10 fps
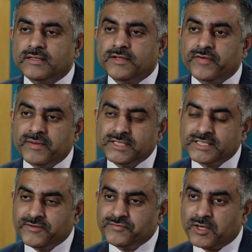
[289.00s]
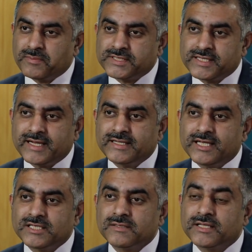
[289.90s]
The famous Steve Jobs said
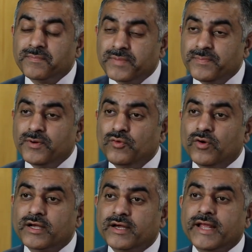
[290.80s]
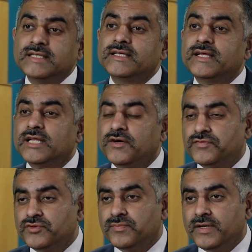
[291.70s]
this, that people who are crazy
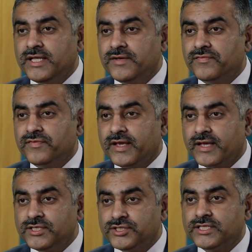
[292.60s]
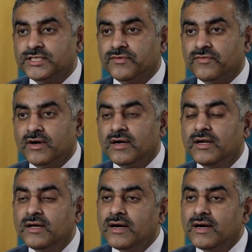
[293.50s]
enough to believe they can change the world